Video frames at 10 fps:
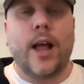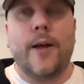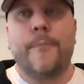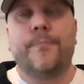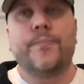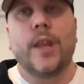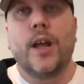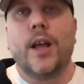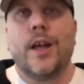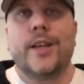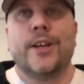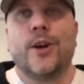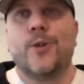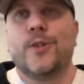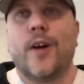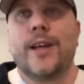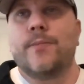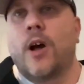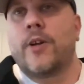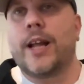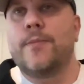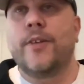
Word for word: Um, you know, like, okay,